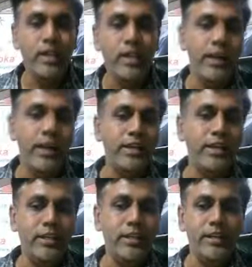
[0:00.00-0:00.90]
and
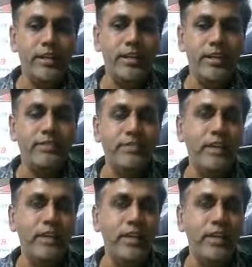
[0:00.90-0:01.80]
uh, uh,
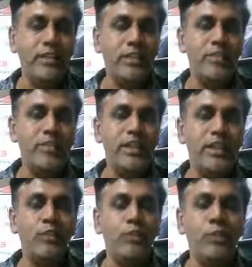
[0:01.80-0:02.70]
and that, that's it's kind
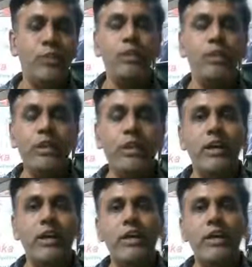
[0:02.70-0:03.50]
of probably uh,